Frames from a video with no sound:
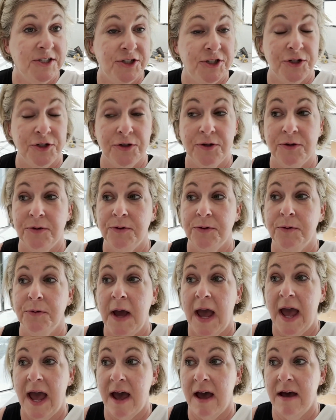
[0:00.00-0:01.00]
to
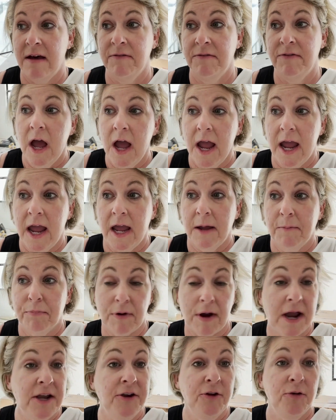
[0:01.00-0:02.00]
have a
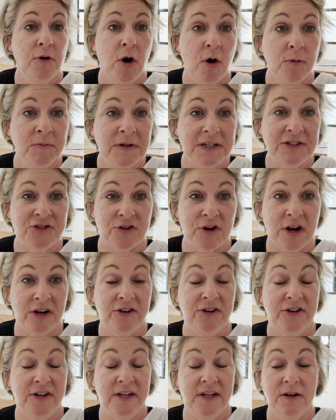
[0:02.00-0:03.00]
brand new home
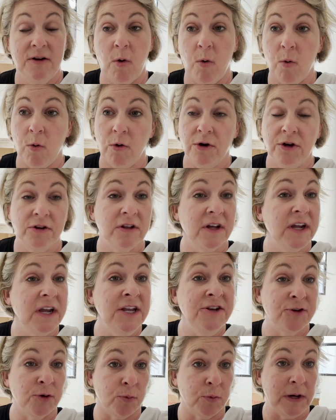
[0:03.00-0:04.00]
constructed or you're
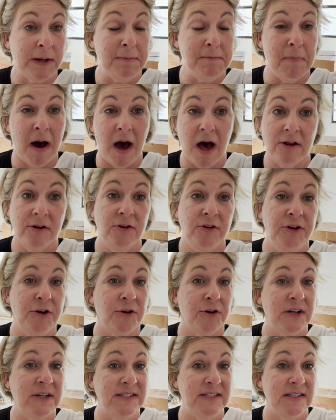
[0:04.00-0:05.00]
looking to remodel
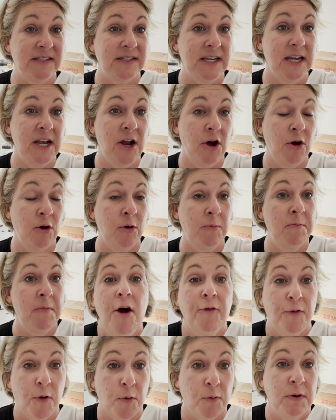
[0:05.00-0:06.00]
your existing home,
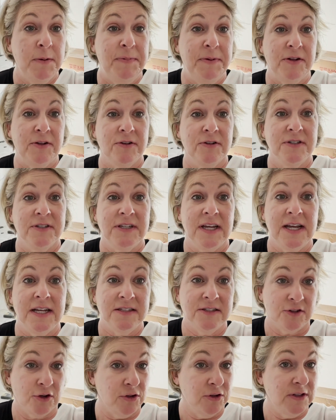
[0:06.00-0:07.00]
Forward Builders
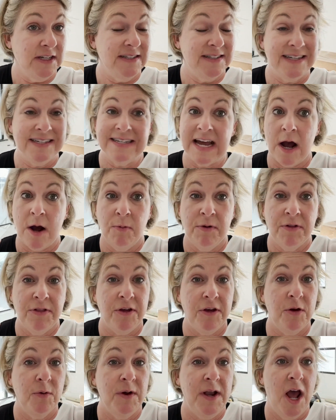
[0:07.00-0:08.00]
can certainly sit down with
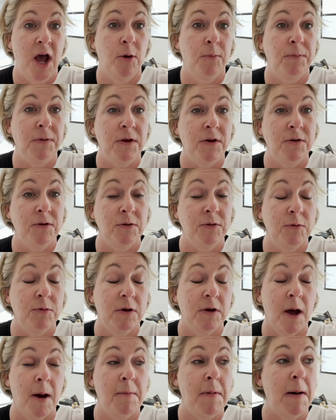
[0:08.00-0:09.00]
you and help you
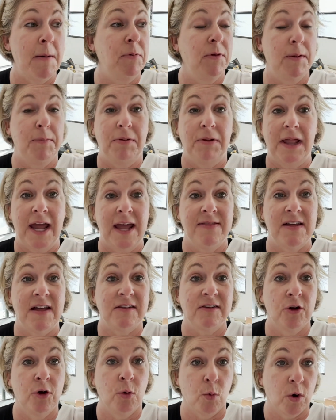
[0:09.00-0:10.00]
come up with a plan
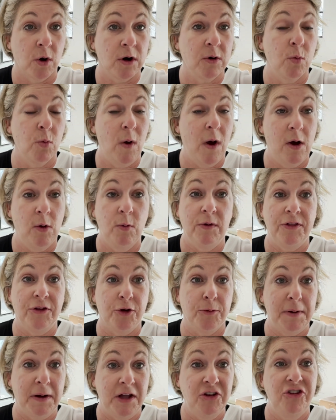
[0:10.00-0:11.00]
that's going to work well with
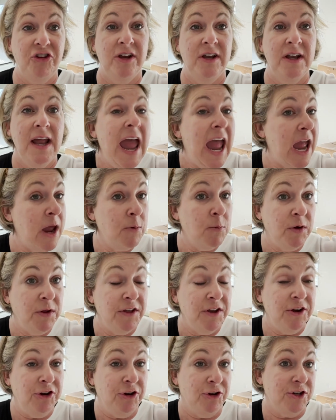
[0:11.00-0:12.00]
your budget and
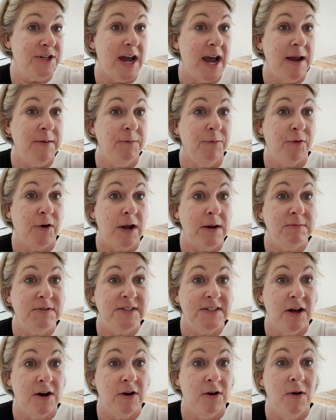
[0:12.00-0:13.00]
within your time frame.
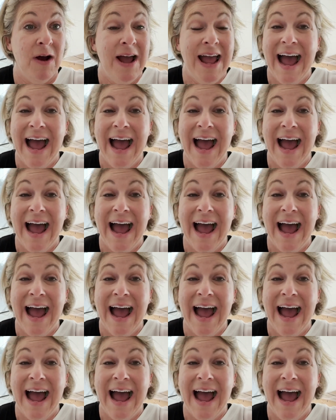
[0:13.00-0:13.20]
So